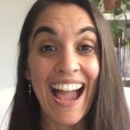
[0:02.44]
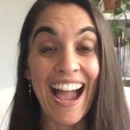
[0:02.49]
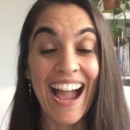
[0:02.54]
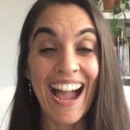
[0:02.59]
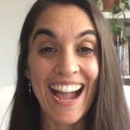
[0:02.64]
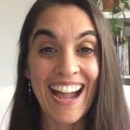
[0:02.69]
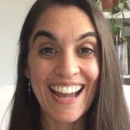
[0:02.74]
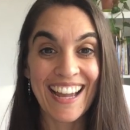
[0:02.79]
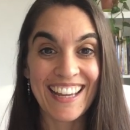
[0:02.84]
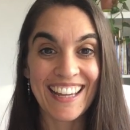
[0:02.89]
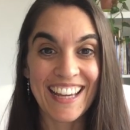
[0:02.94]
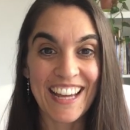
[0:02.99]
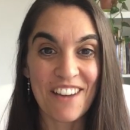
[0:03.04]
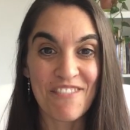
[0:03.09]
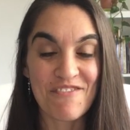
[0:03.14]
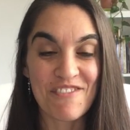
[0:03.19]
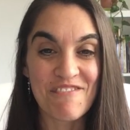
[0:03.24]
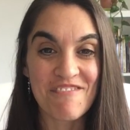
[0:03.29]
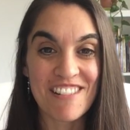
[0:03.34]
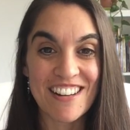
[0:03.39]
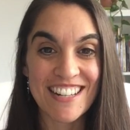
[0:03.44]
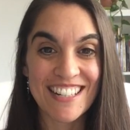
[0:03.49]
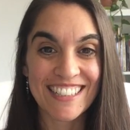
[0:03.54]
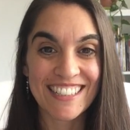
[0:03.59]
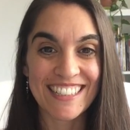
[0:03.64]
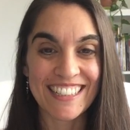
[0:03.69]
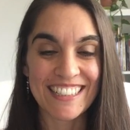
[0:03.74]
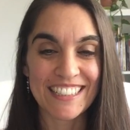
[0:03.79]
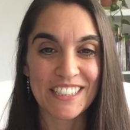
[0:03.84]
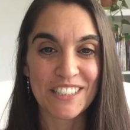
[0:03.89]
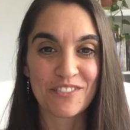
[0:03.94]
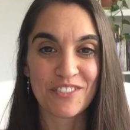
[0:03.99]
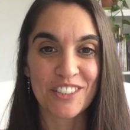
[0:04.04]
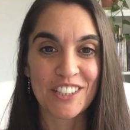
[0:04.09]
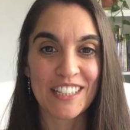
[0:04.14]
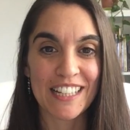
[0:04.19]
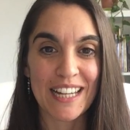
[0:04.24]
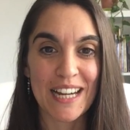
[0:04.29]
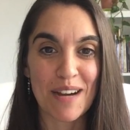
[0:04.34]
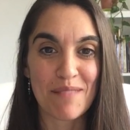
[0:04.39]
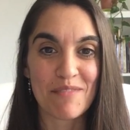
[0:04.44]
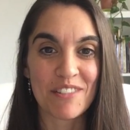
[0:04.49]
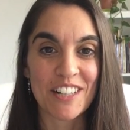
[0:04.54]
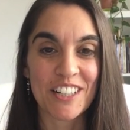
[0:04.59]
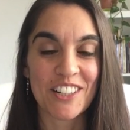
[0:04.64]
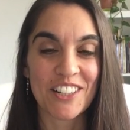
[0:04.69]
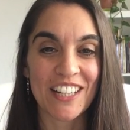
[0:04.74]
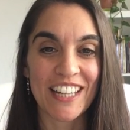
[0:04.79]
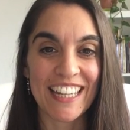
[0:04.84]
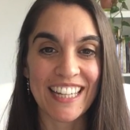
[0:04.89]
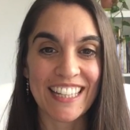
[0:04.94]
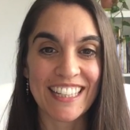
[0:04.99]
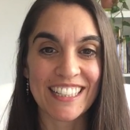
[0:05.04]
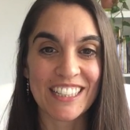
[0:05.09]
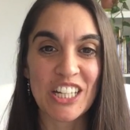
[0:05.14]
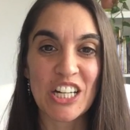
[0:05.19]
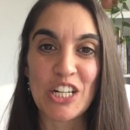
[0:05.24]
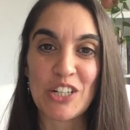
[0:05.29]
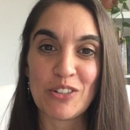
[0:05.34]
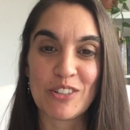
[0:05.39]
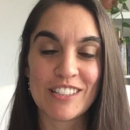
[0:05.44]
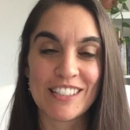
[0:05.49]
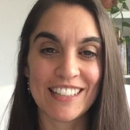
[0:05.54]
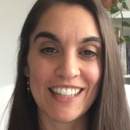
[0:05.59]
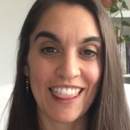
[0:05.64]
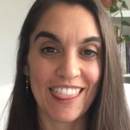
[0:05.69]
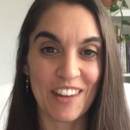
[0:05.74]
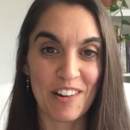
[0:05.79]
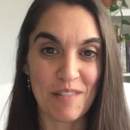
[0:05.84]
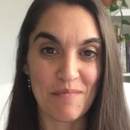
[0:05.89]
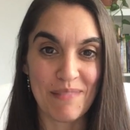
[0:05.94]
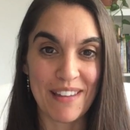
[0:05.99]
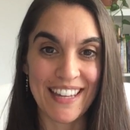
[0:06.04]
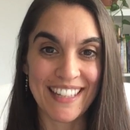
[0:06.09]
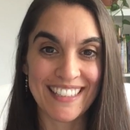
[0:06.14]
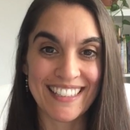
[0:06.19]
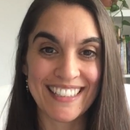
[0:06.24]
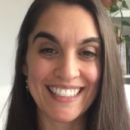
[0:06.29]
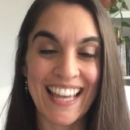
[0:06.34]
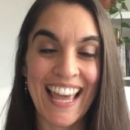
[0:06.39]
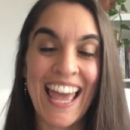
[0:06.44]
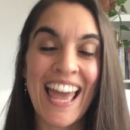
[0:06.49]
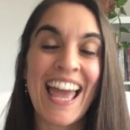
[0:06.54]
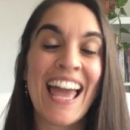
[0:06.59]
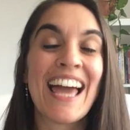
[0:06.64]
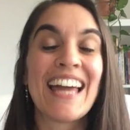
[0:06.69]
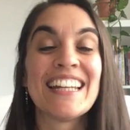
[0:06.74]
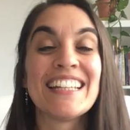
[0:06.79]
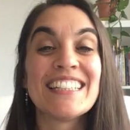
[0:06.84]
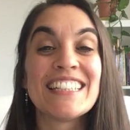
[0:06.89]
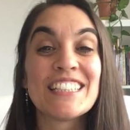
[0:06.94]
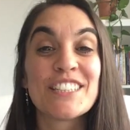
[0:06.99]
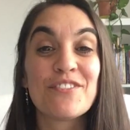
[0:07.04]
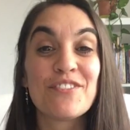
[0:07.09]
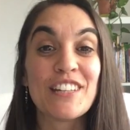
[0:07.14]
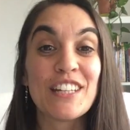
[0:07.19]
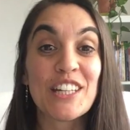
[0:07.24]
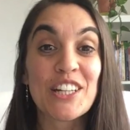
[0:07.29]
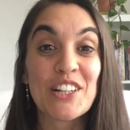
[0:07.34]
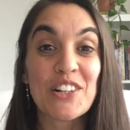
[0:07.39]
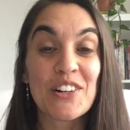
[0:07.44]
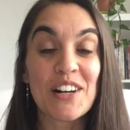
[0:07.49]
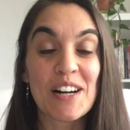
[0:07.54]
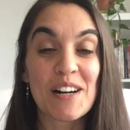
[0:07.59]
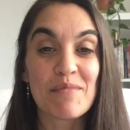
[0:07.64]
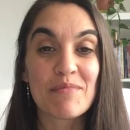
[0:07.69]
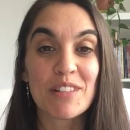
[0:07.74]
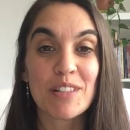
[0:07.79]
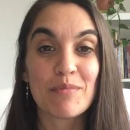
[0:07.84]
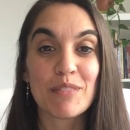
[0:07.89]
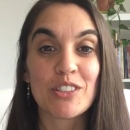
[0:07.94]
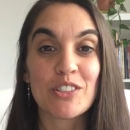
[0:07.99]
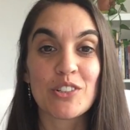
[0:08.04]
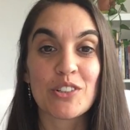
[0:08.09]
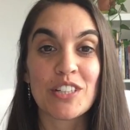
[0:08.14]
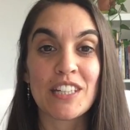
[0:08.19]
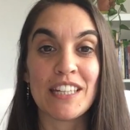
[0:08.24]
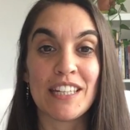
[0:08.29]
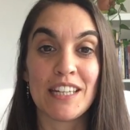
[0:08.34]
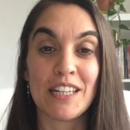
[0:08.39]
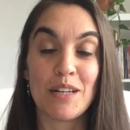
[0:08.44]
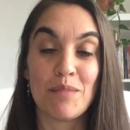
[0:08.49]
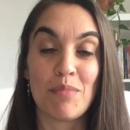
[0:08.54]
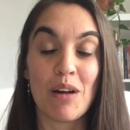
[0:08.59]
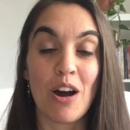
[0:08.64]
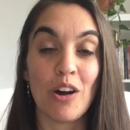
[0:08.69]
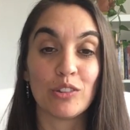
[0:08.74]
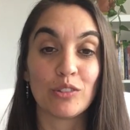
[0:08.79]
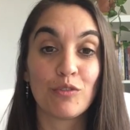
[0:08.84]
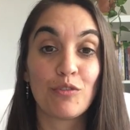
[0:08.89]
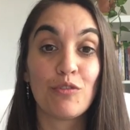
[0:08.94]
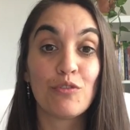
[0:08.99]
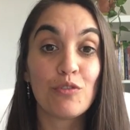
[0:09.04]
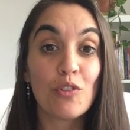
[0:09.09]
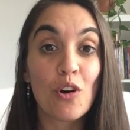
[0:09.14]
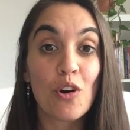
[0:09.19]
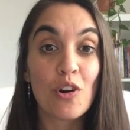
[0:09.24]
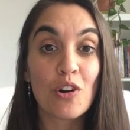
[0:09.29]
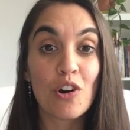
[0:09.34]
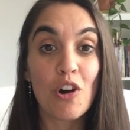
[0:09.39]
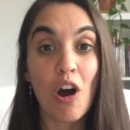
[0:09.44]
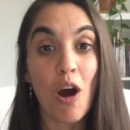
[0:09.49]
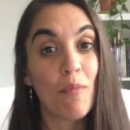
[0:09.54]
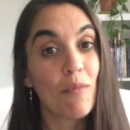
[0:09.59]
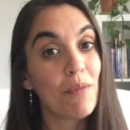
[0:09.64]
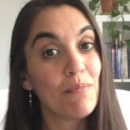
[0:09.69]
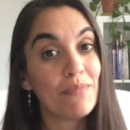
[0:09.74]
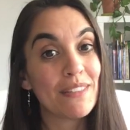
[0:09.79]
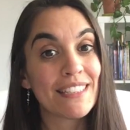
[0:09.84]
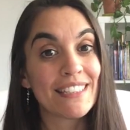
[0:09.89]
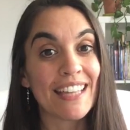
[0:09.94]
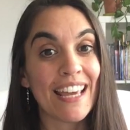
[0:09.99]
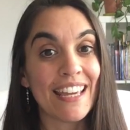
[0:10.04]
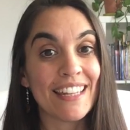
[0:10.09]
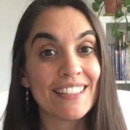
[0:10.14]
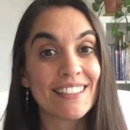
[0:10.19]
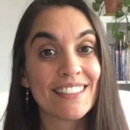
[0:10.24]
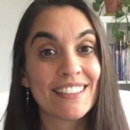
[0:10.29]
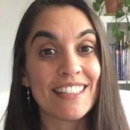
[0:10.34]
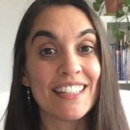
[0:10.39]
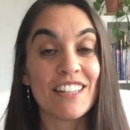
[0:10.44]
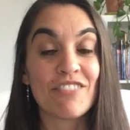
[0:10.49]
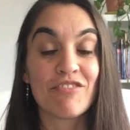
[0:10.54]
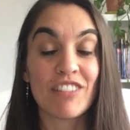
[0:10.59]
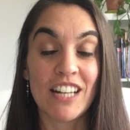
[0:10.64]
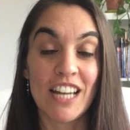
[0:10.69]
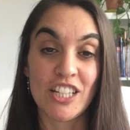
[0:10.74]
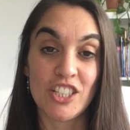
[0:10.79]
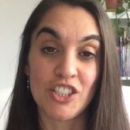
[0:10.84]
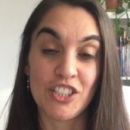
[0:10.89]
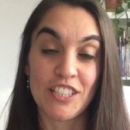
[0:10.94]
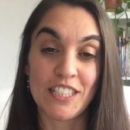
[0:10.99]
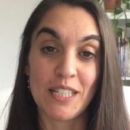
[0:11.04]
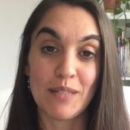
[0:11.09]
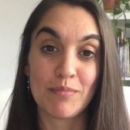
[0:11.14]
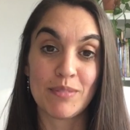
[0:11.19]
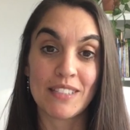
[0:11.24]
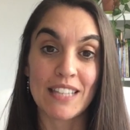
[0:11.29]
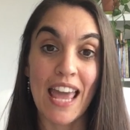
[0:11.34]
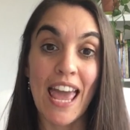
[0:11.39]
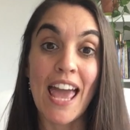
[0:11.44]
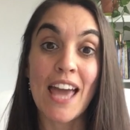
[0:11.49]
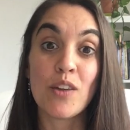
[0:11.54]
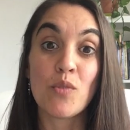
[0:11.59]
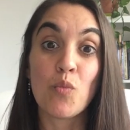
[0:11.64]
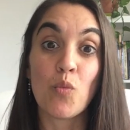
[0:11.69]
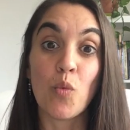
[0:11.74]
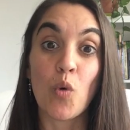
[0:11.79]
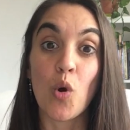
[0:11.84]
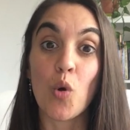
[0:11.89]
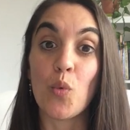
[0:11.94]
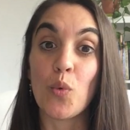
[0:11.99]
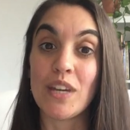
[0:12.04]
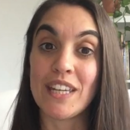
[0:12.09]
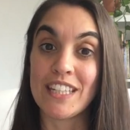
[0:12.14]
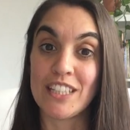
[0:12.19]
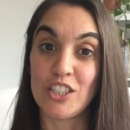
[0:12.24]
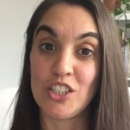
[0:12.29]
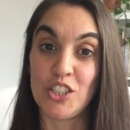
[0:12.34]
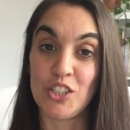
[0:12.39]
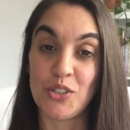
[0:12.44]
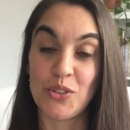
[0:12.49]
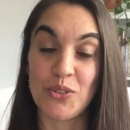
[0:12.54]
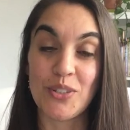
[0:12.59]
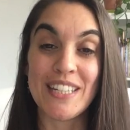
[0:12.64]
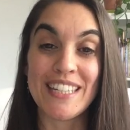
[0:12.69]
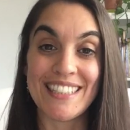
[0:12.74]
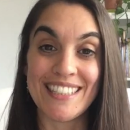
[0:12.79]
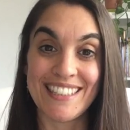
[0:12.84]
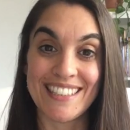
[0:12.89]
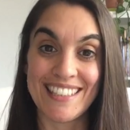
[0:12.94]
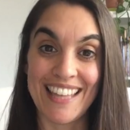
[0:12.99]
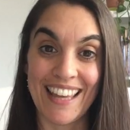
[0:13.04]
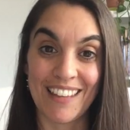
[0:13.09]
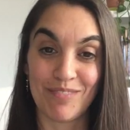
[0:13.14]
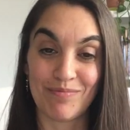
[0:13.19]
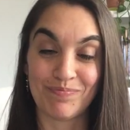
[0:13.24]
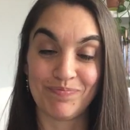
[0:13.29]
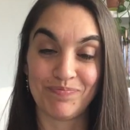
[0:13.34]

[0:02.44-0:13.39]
Hi everyone, it's Verónica Moreno here, coach and therapist. And in this video, I'm going to be talking about 4 common mistakes in relationships and what we can do instead.